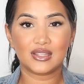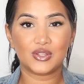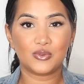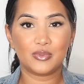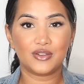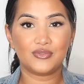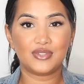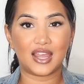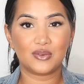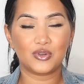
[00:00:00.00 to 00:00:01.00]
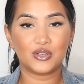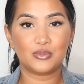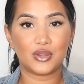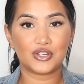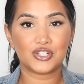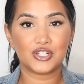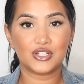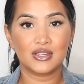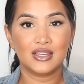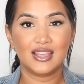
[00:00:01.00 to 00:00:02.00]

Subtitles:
a little bit of downward pressure.